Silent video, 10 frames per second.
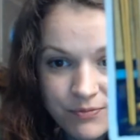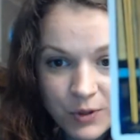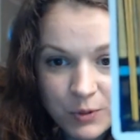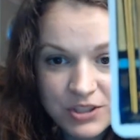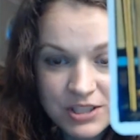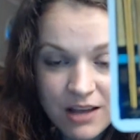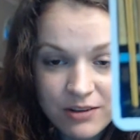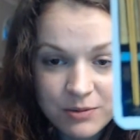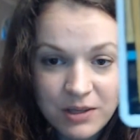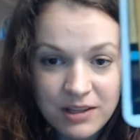which
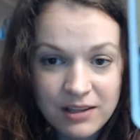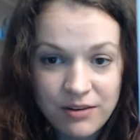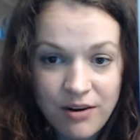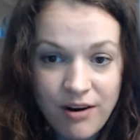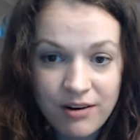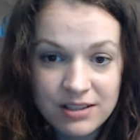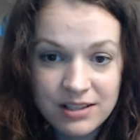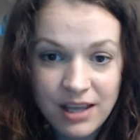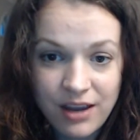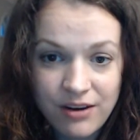tells me that their heart
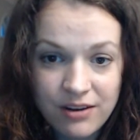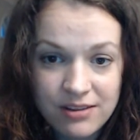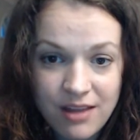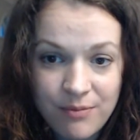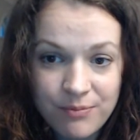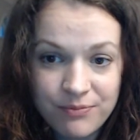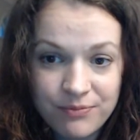is carrying them.